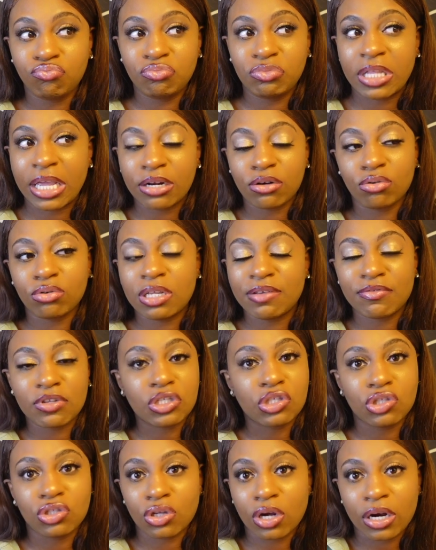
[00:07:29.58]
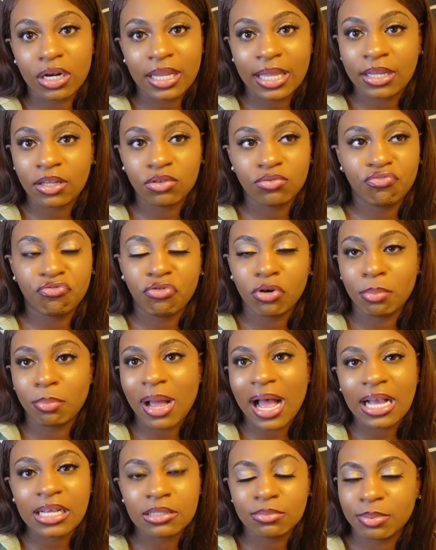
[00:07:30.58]
they don't even start, like, for
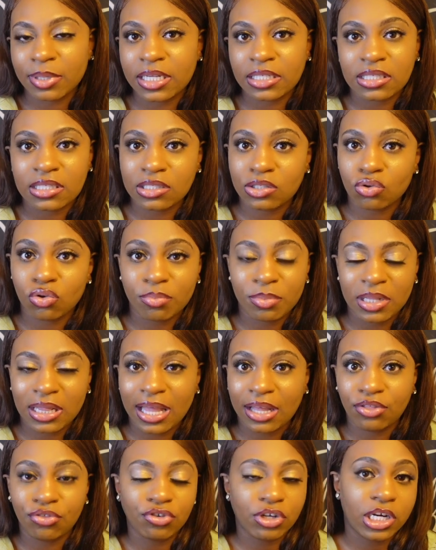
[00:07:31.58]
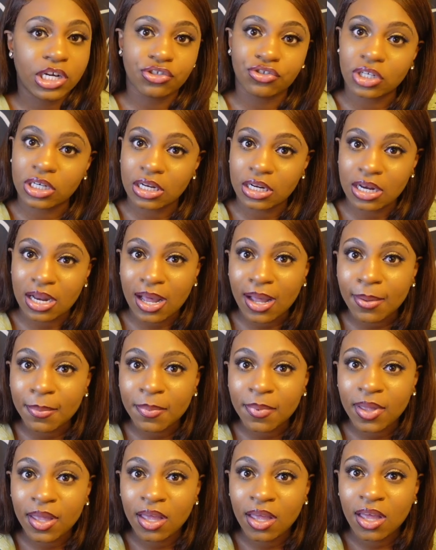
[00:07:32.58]
box braids, it's gonna be like $300 and up.
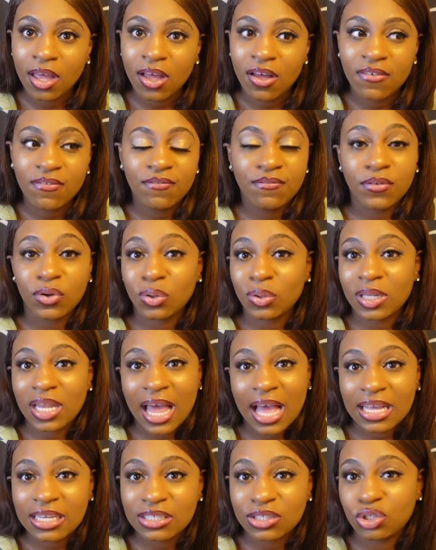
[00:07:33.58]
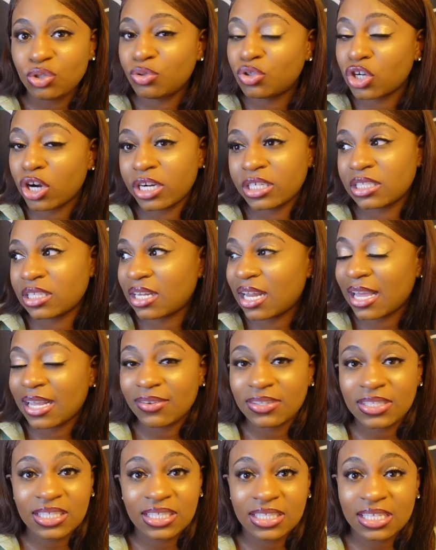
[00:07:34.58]
Full locks, you charging like
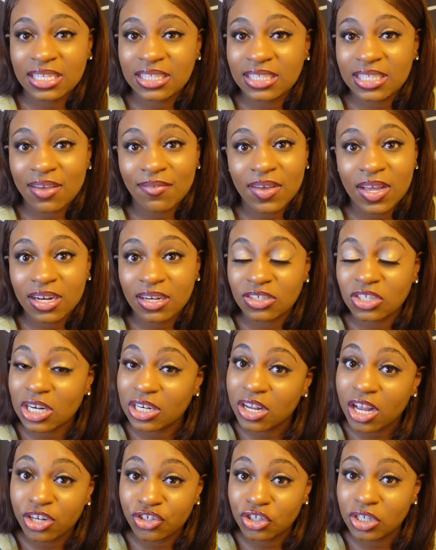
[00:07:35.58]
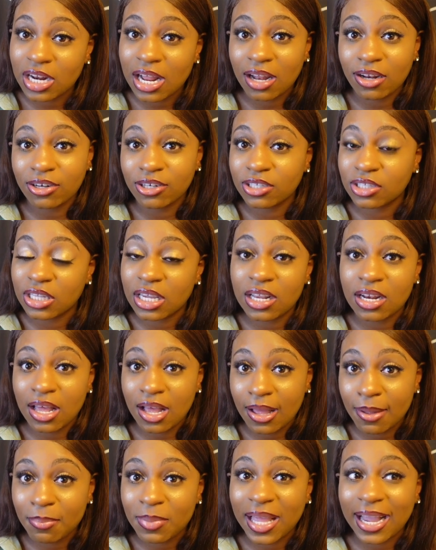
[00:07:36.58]
$600-700 and
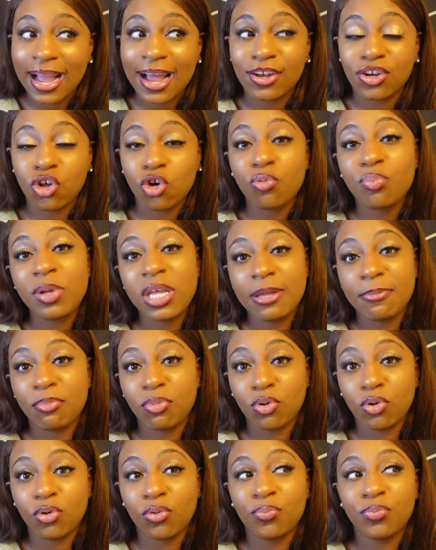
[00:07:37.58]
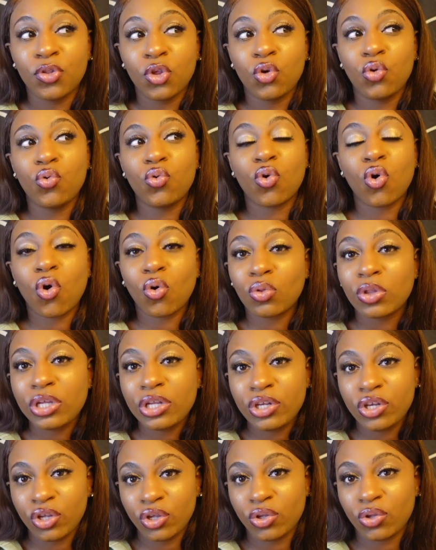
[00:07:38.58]
up. Like, I know people who only
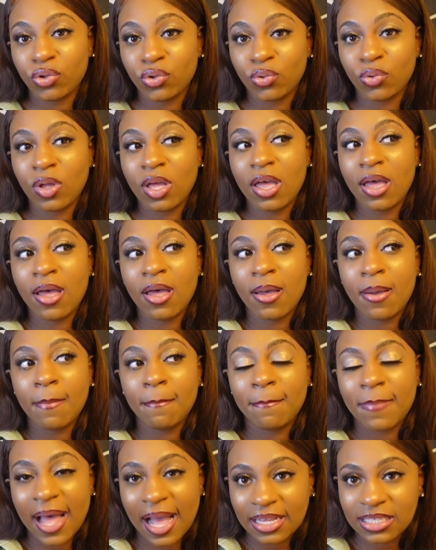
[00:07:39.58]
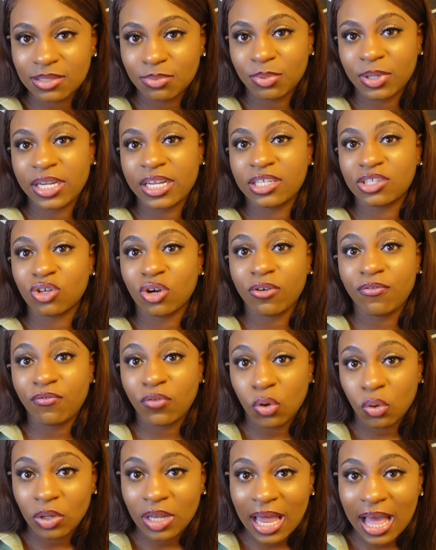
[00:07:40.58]
do box braids or
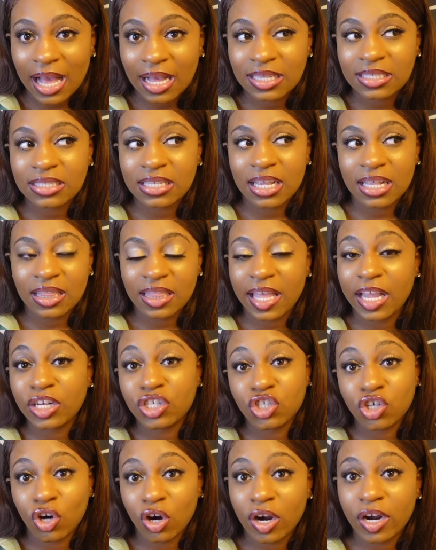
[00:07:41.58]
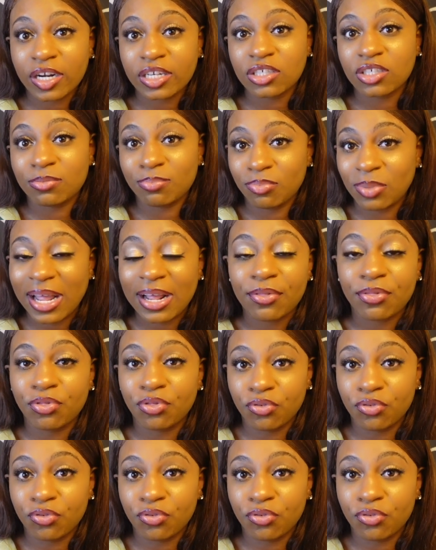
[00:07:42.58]
full locks, and they charge like